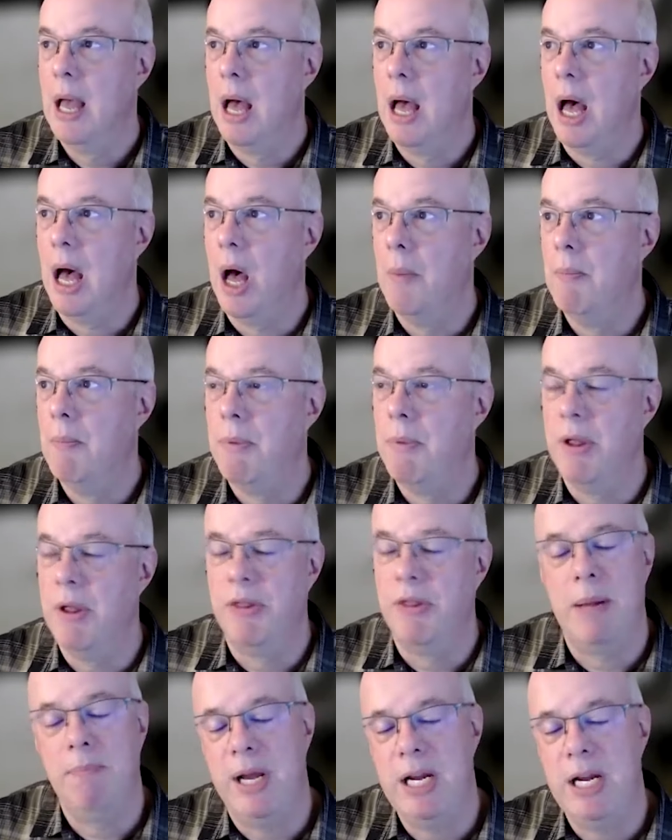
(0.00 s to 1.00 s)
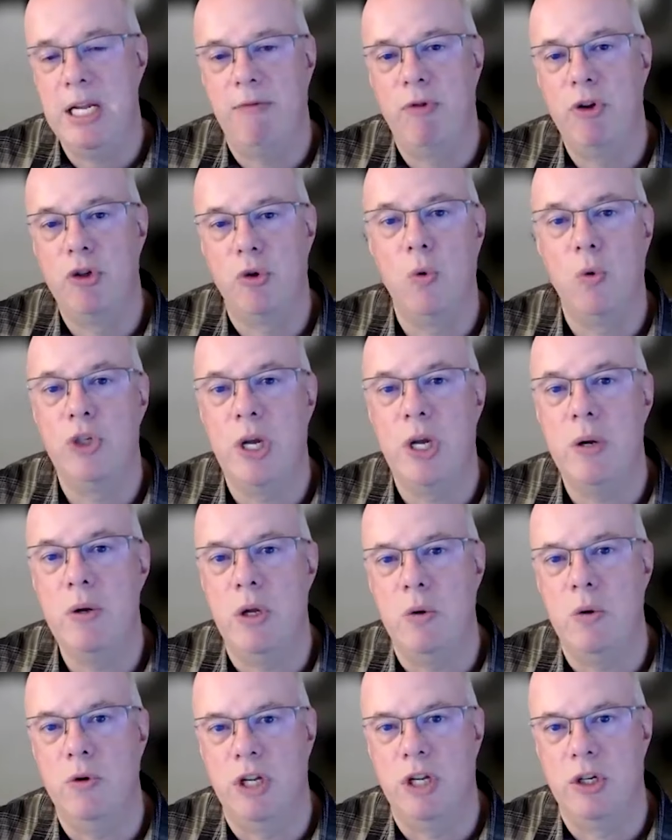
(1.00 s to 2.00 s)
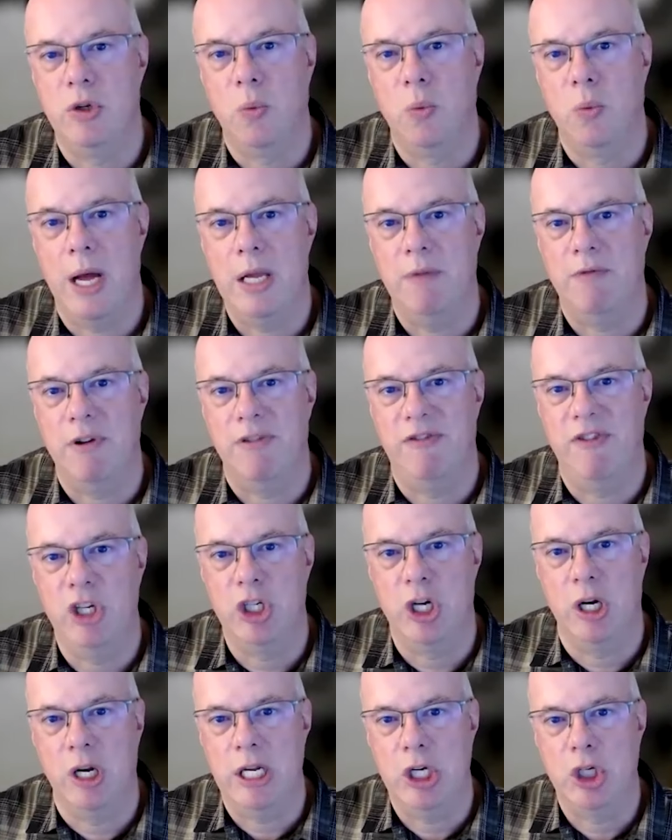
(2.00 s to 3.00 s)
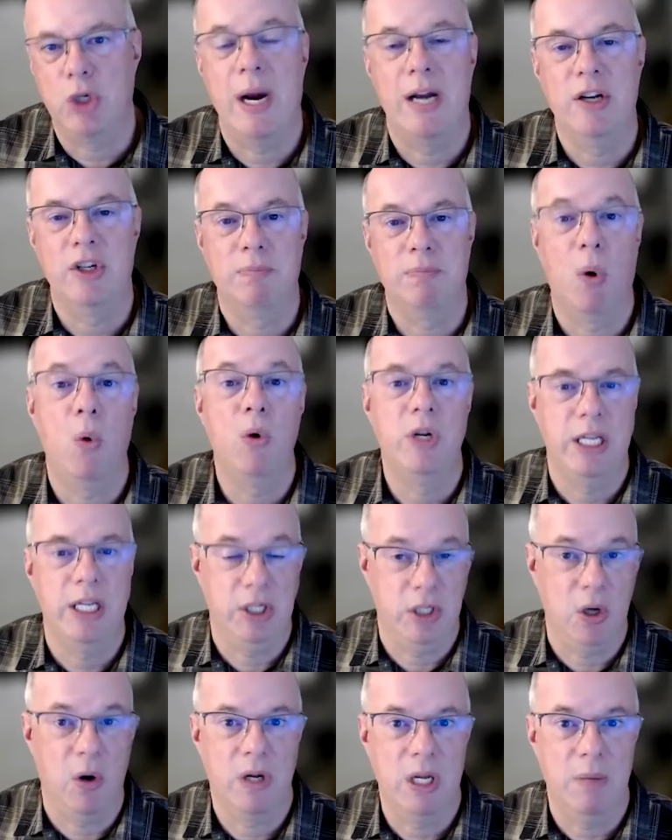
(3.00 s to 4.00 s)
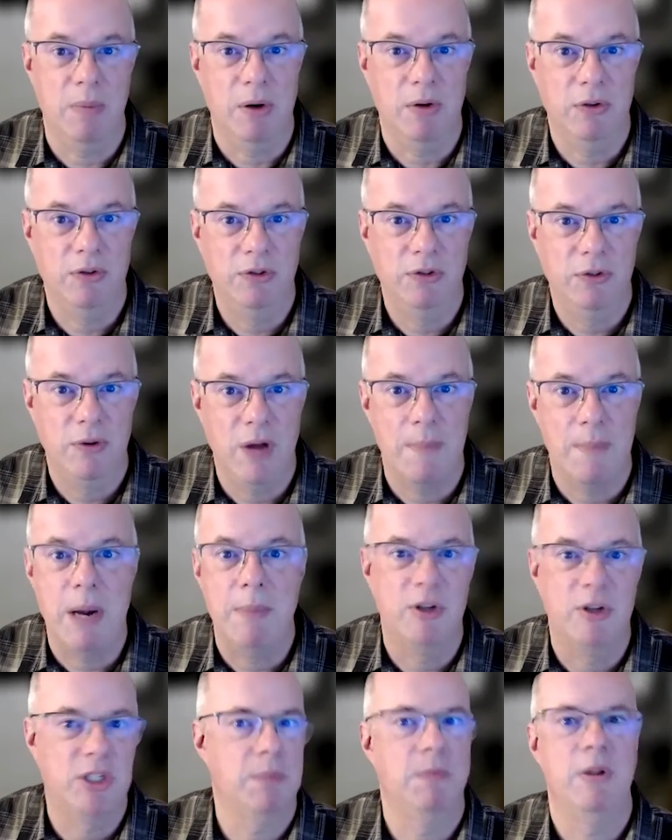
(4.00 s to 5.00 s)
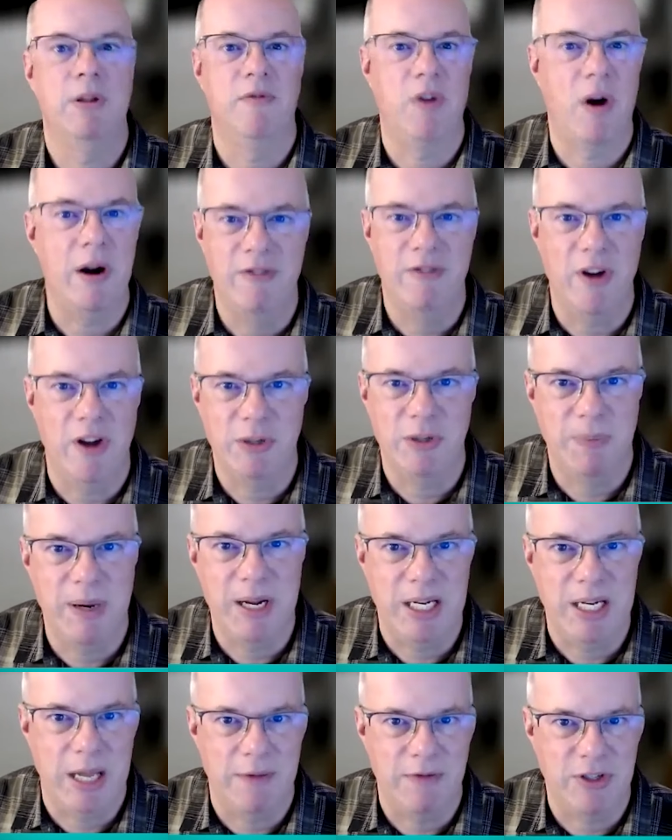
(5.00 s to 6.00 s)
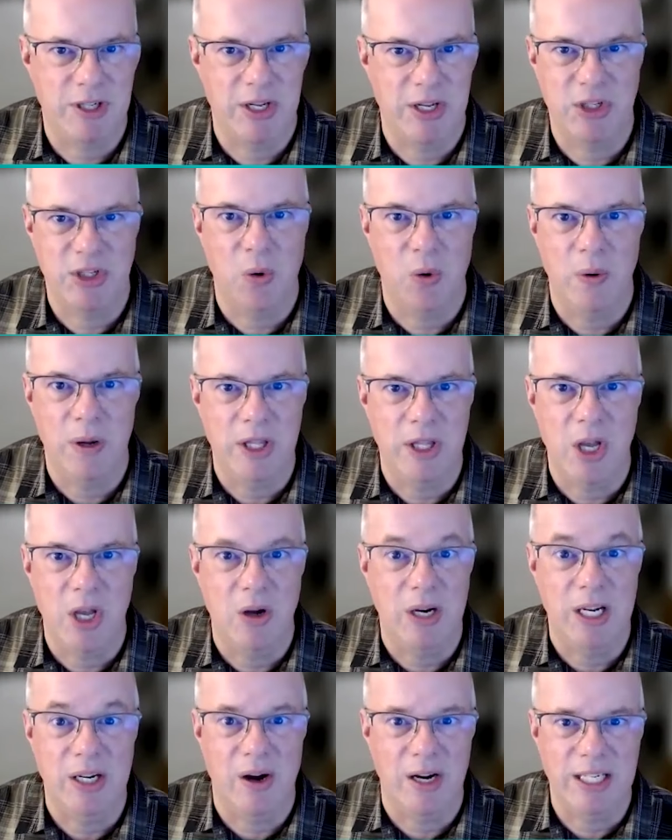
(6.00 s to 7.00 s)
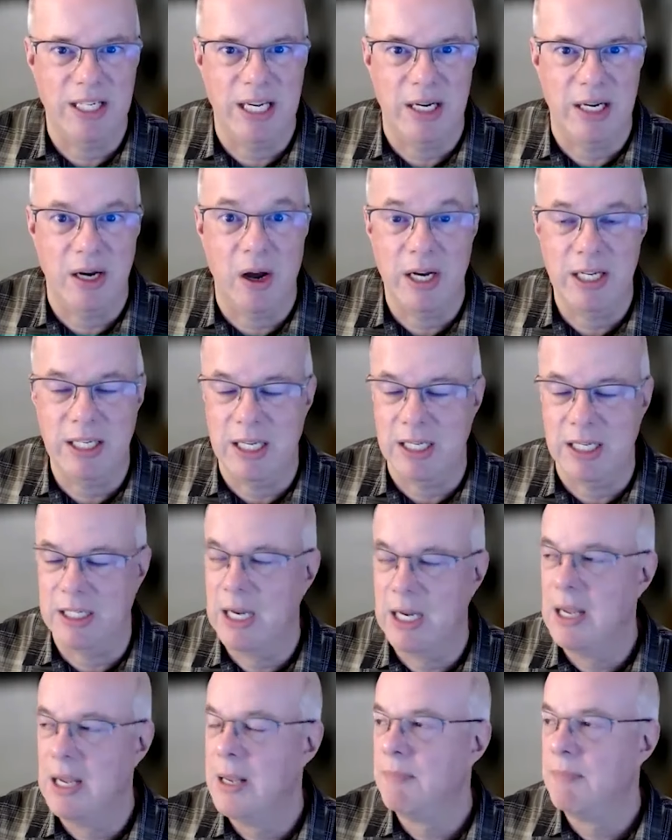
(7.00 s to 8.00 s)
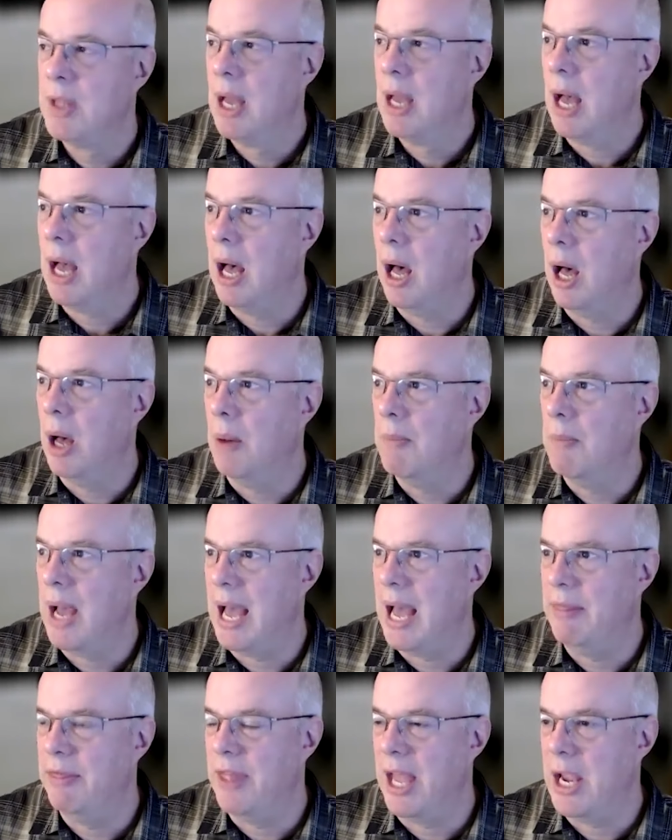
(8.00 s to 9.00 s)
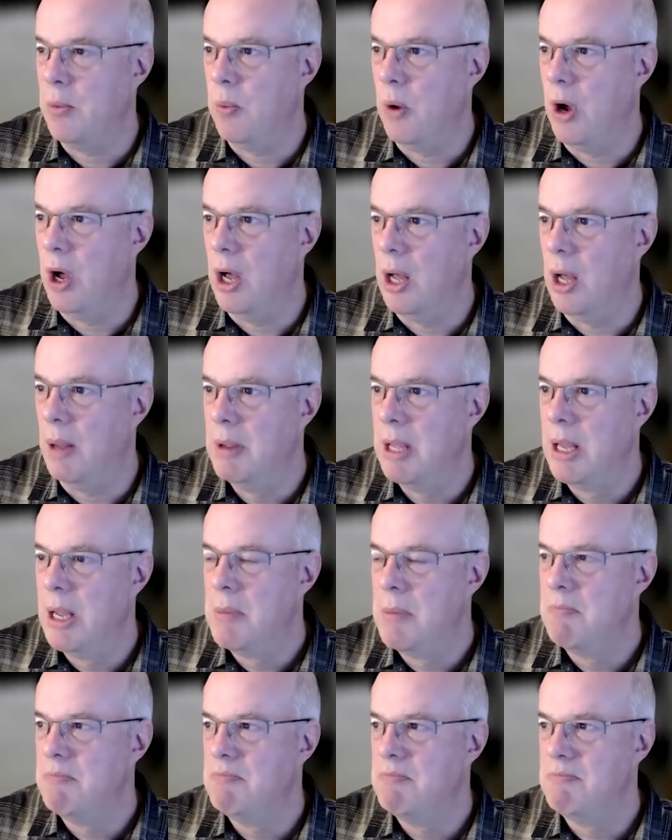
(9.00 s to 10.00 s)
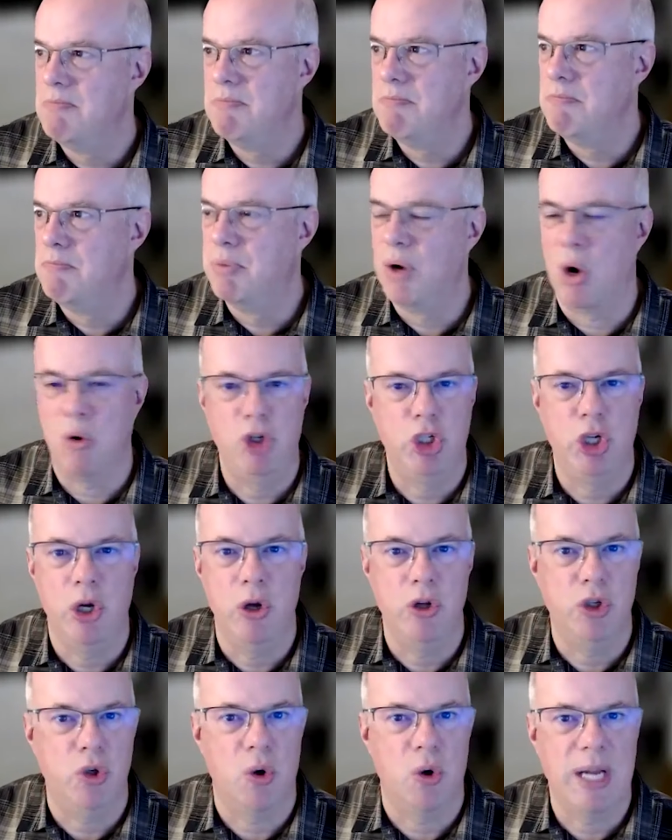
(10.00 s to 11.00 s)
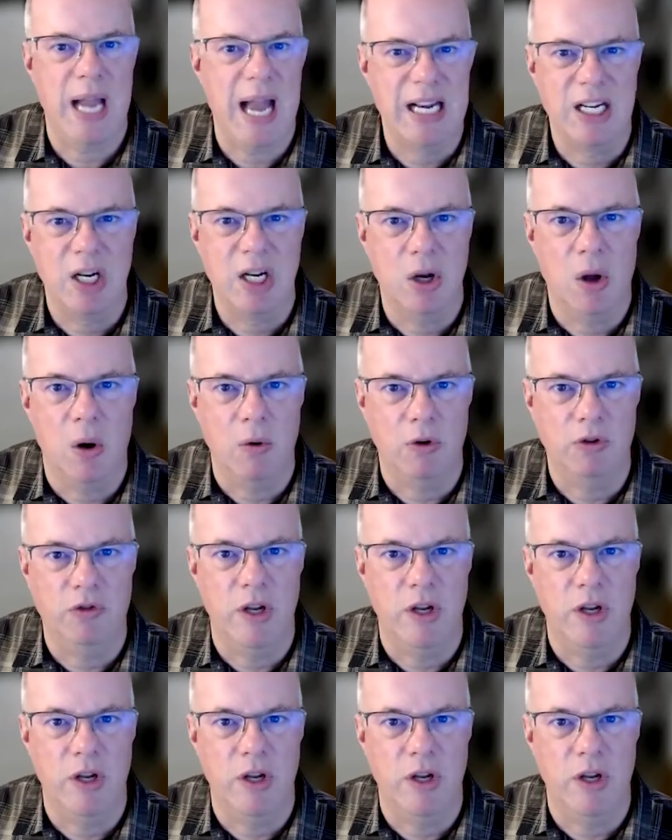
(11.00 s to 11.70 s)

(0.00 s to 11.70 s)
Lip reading: But then PDF was also used as a way of efficiently transporting documents. I remember some of the very first PDFs I saw in the early 1990s, and they were brochures or catalogs